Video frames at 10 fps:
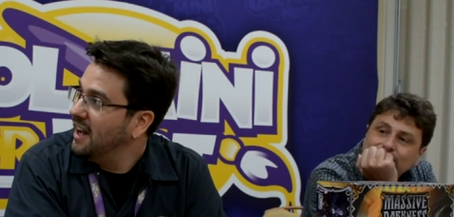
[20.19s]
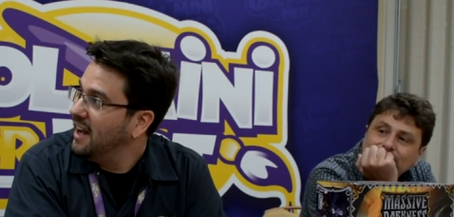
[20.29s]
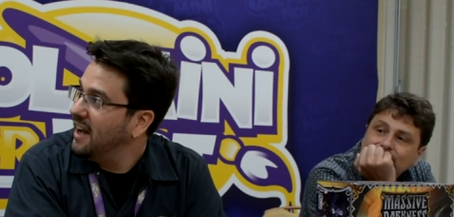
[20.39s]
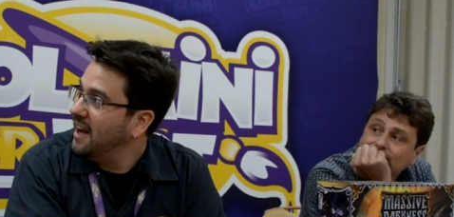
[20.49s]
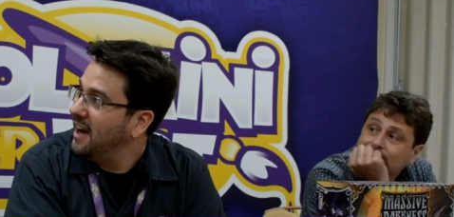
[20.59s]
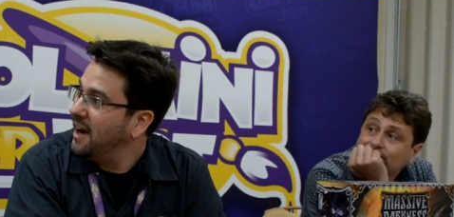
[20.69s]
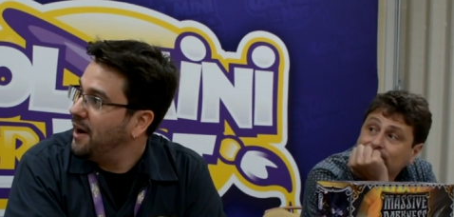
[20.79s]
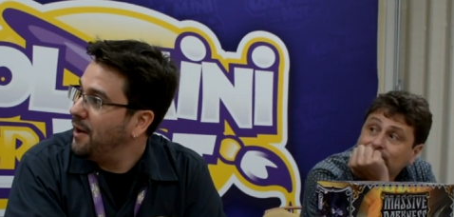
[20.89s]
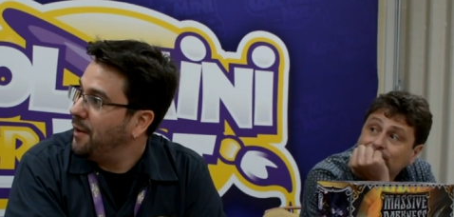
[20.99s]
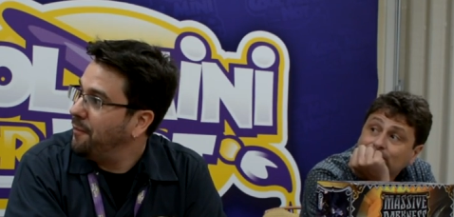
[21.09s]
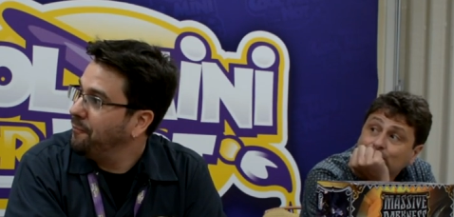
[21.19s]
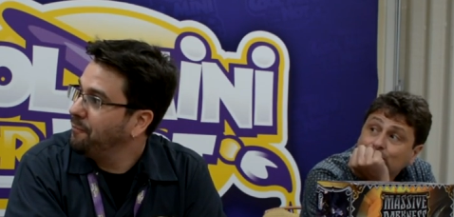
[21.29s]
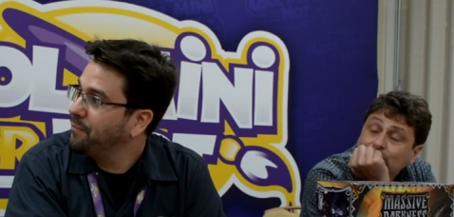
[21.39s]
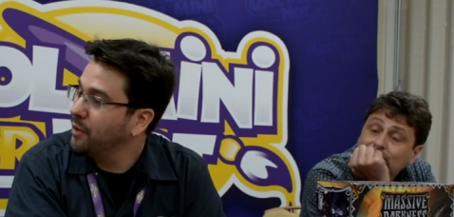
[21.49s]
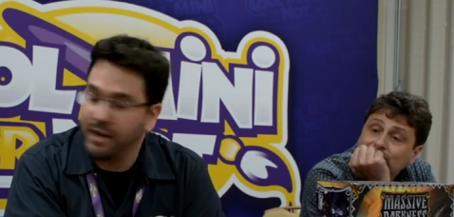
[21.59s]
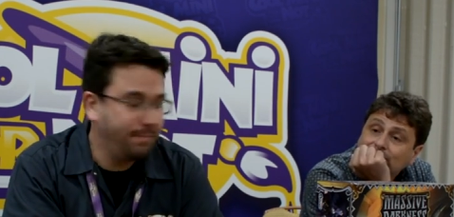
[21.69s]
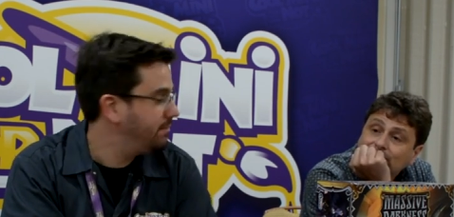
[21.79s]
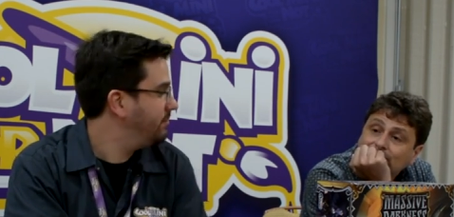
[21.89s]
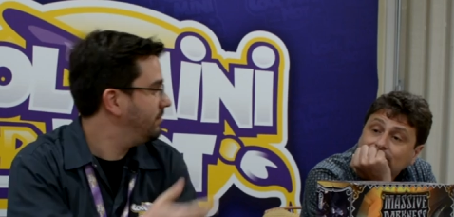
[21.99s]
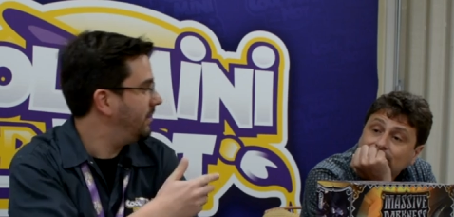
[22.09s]
Speaker 1: Uh, okay,
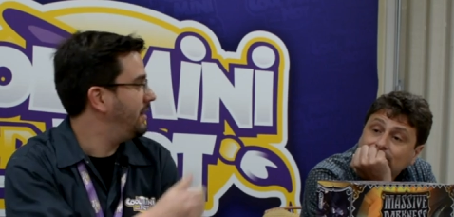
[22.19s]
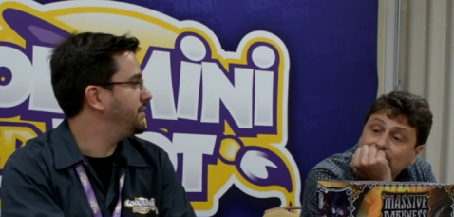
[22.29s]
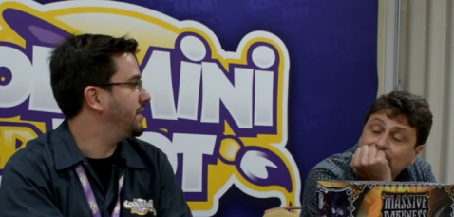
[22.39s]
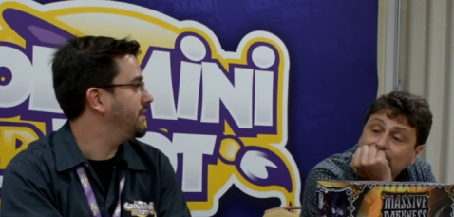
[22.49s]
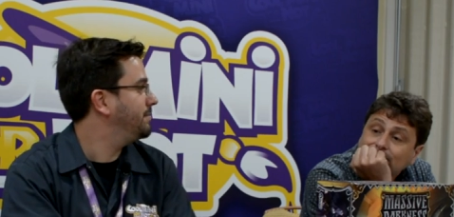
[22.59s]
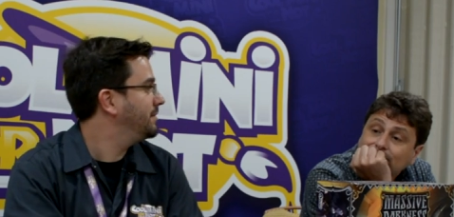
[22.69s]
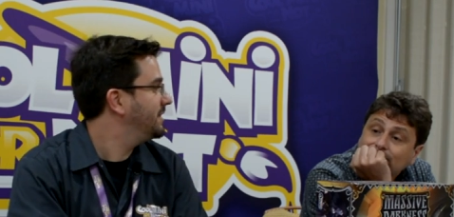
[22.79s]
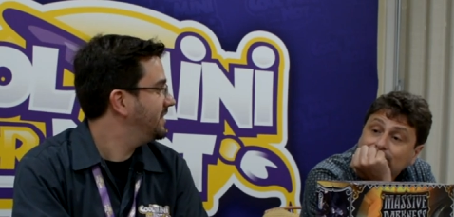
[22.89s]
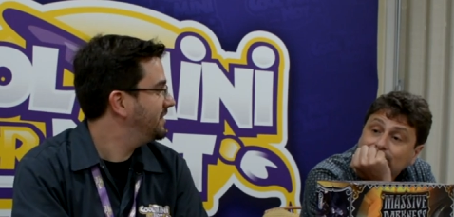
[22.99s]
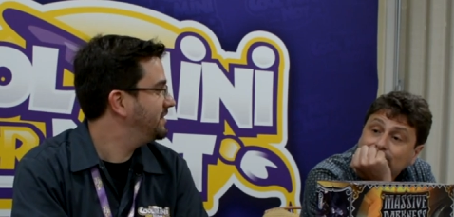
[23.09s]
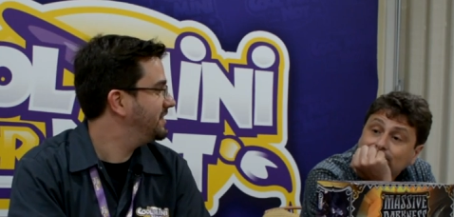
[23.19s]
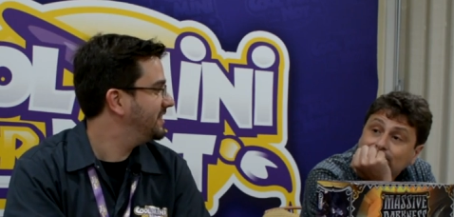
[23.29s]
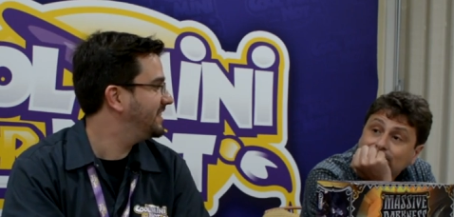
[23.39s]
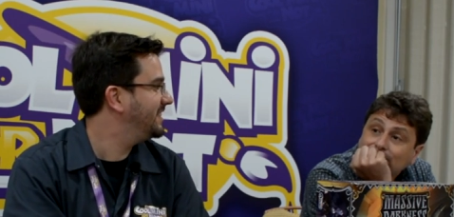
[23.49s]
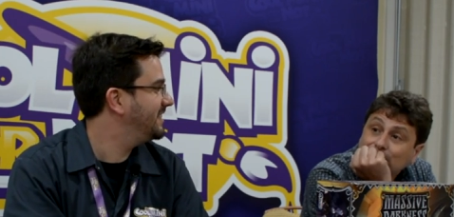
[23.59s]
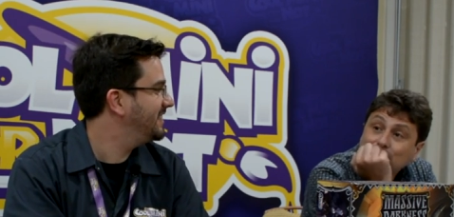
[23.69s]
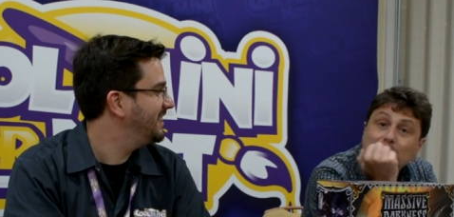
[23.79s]
I've started. Thank